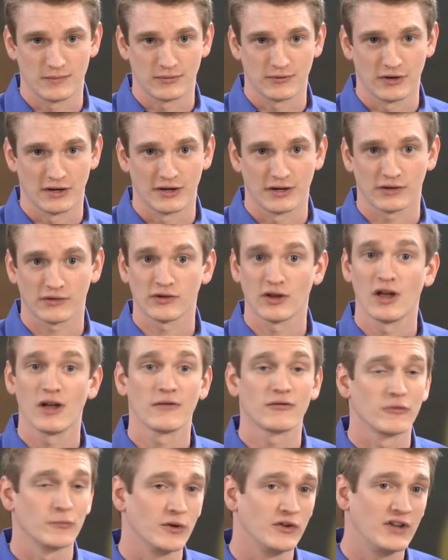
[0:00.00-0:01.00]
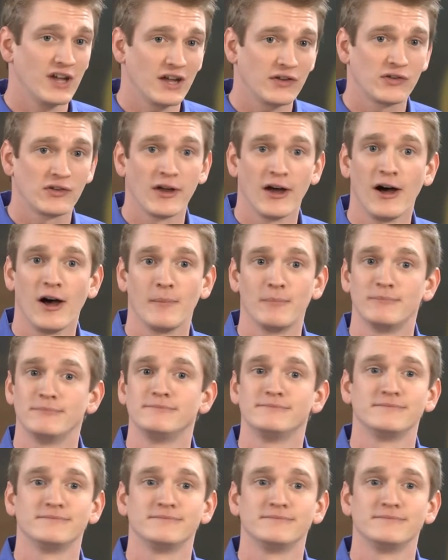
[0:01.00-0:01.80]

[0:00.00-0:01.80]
products, from the desktop,